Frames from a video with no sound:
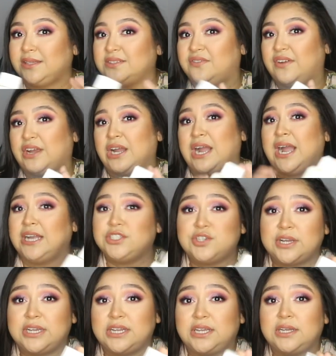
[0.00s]
It's very
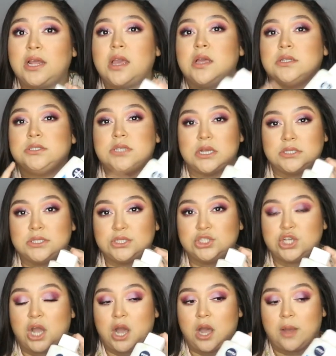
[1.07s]
hydrating, does the
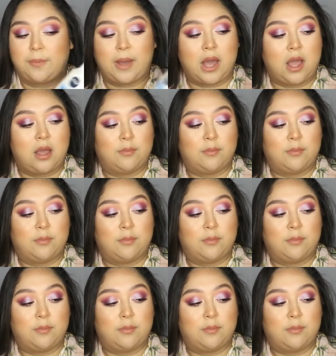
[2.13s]
job.